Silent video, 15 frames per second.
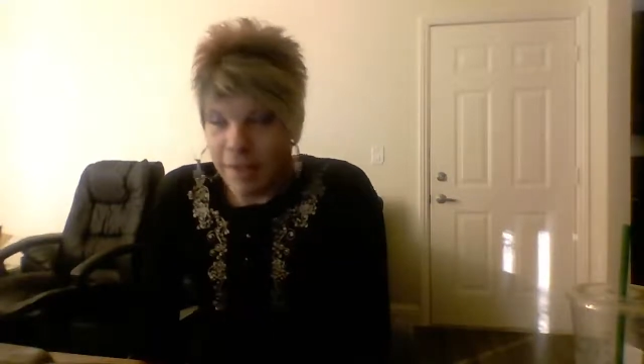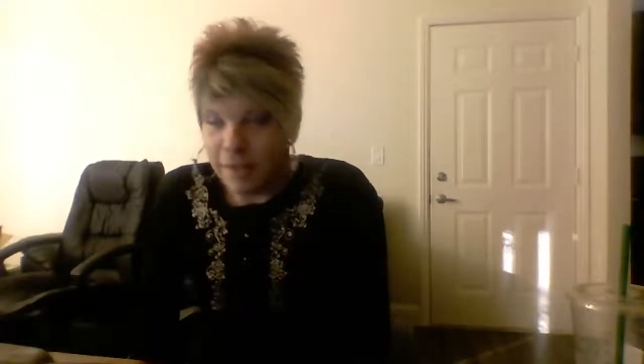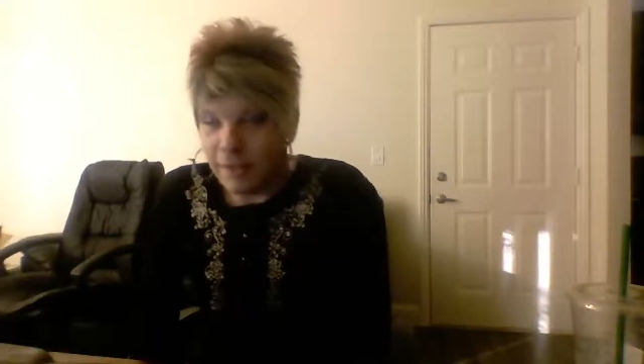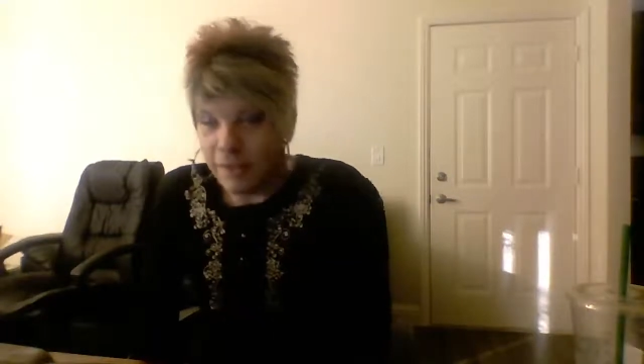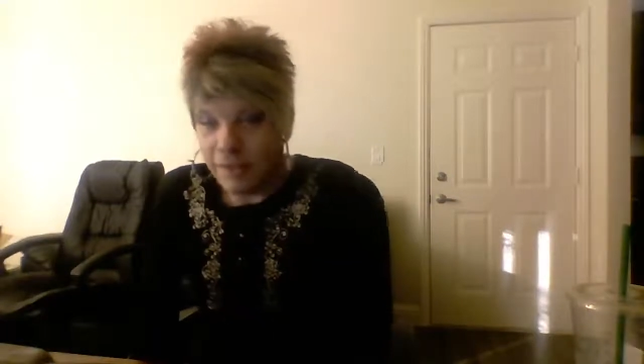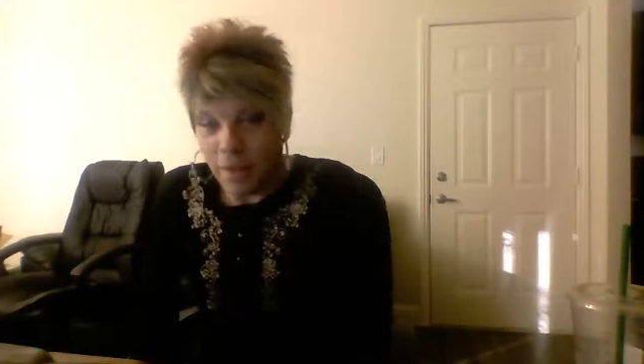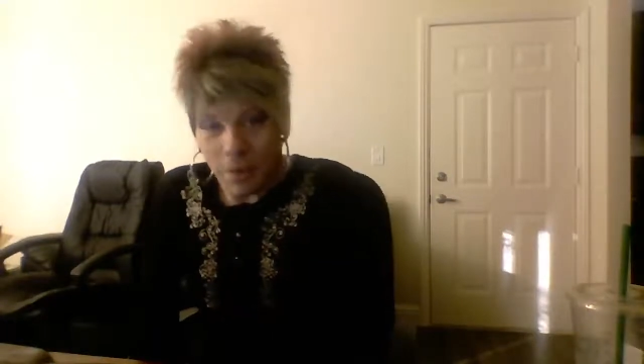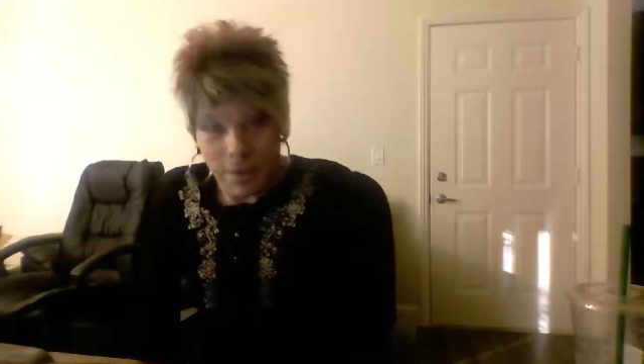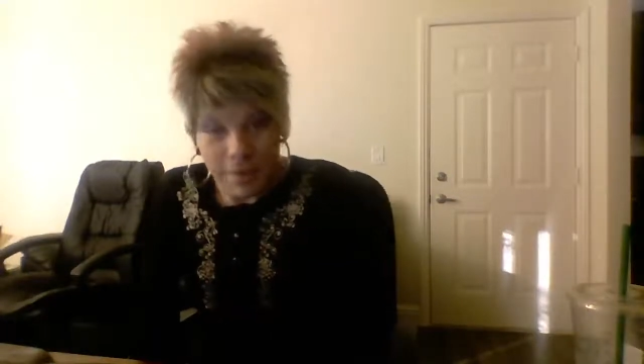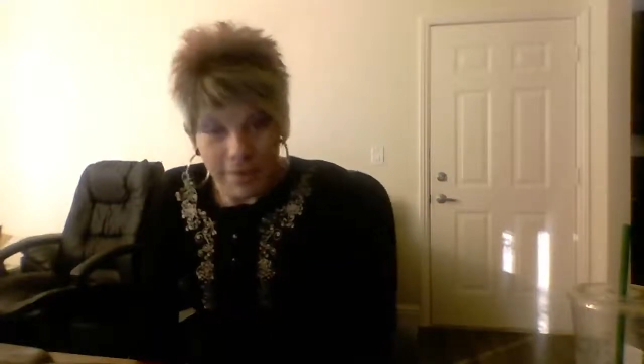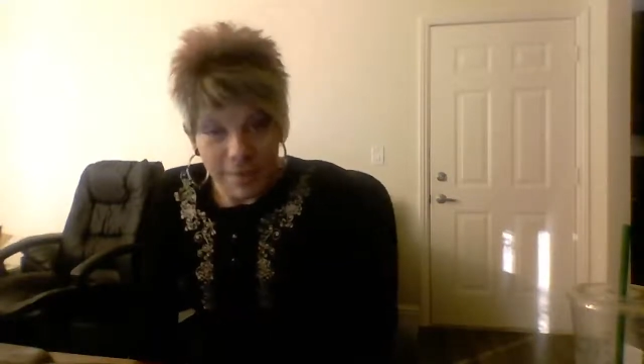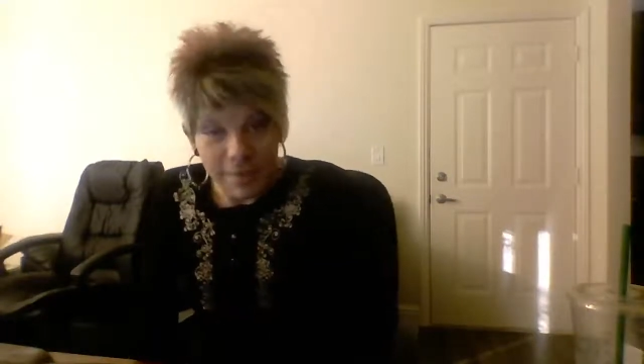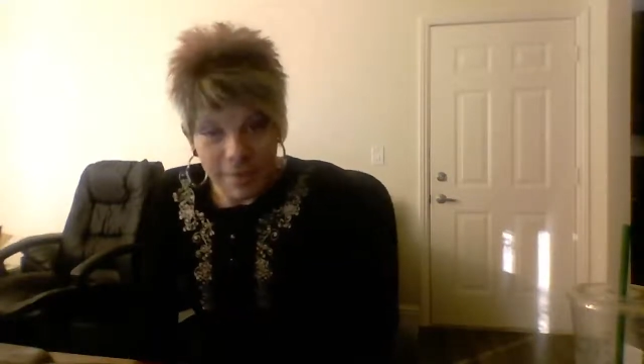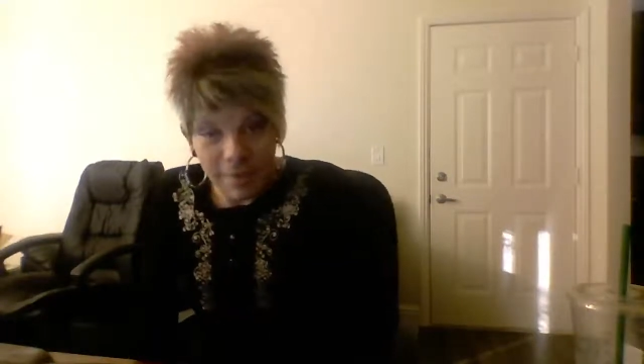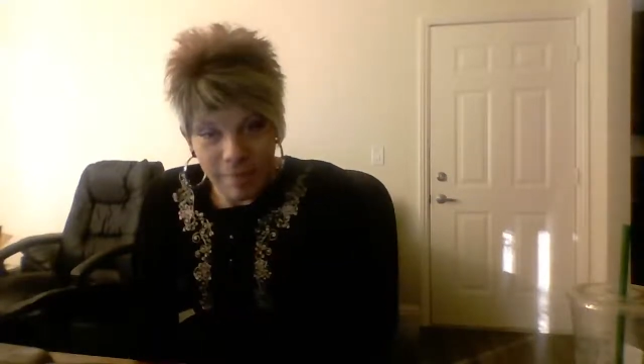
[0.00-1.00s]
The solar
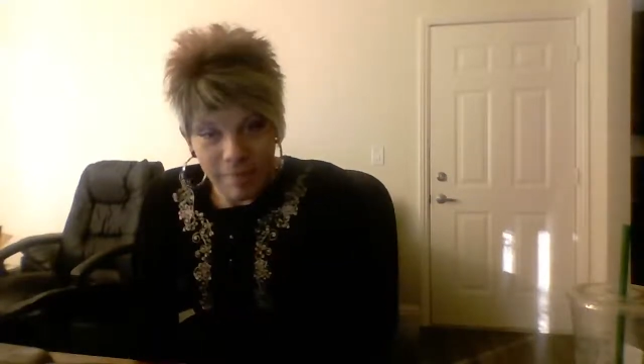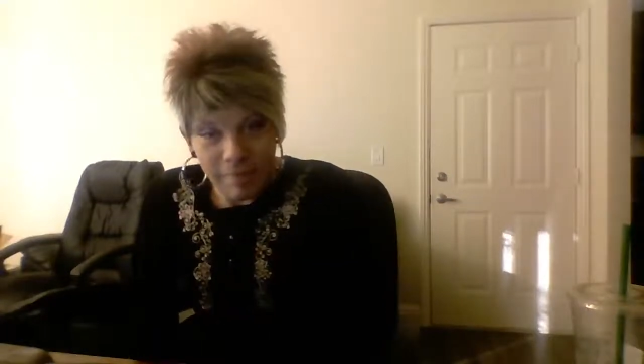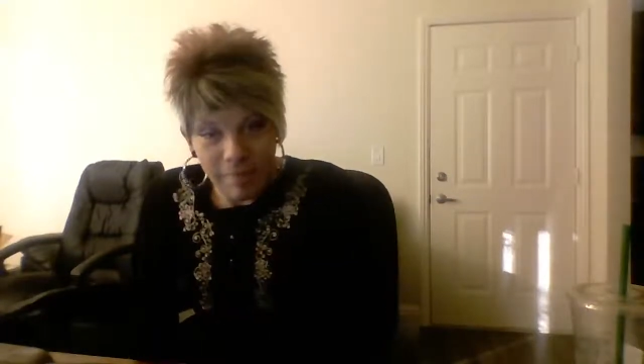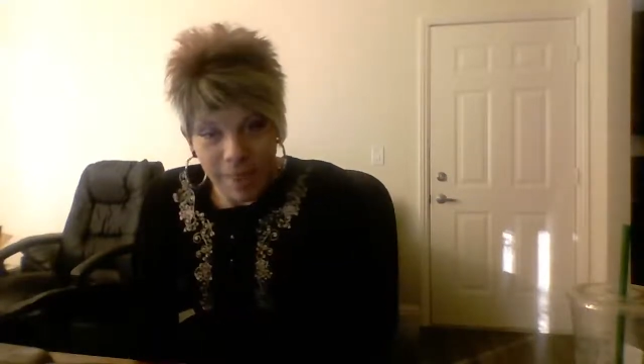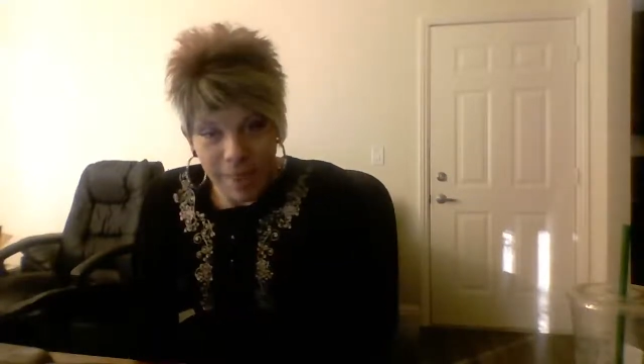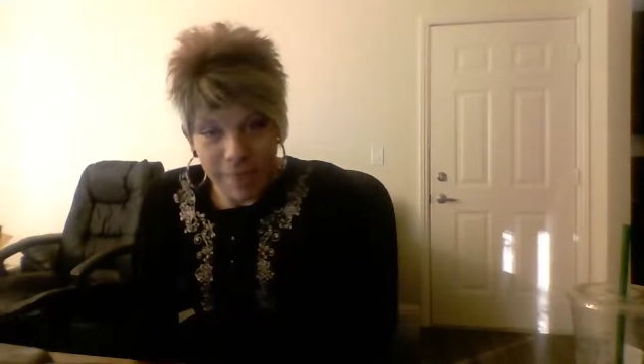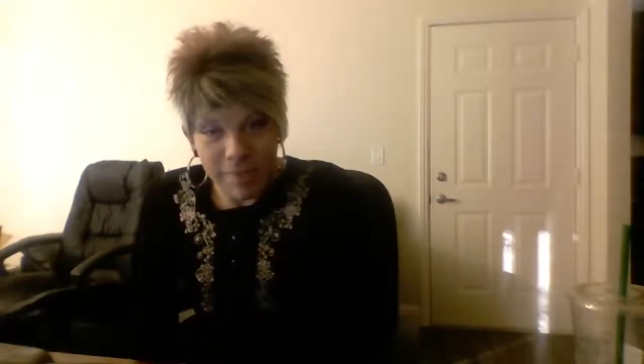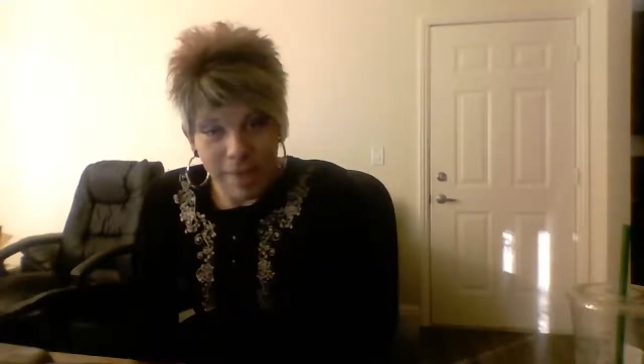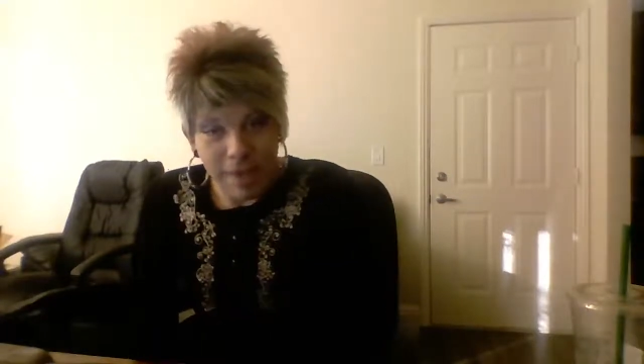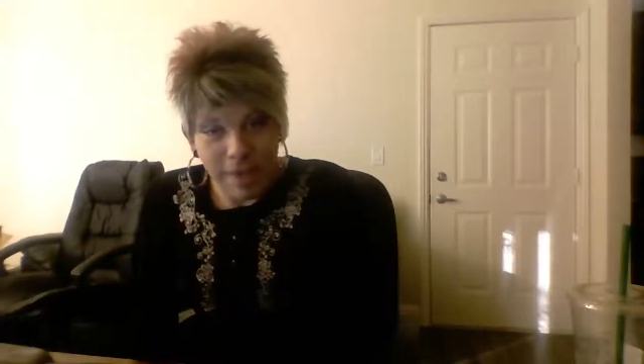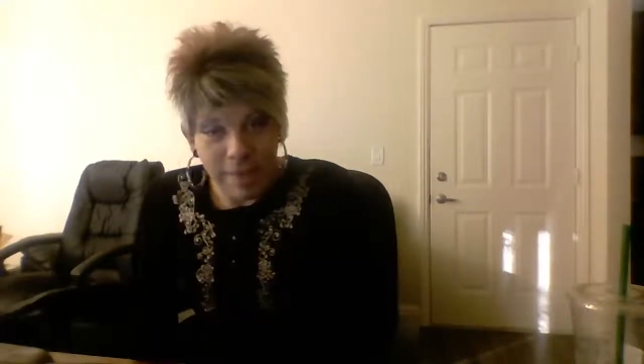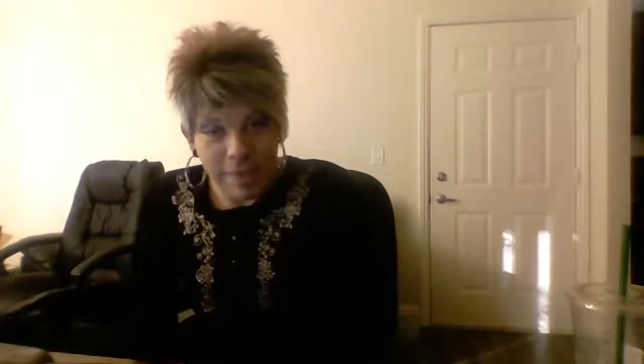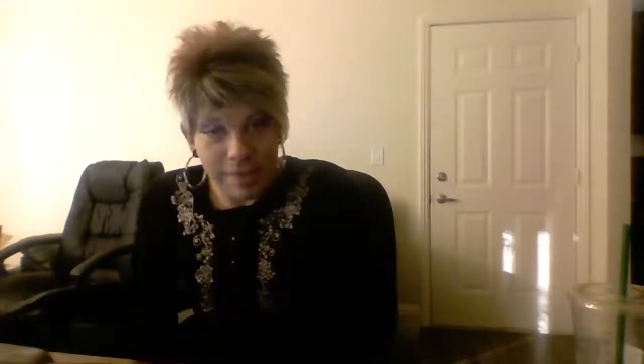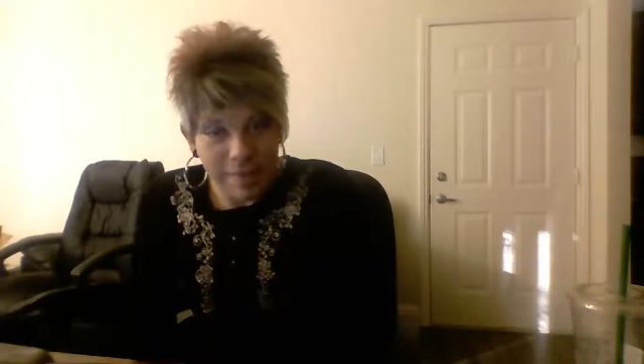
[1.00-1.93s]
system is a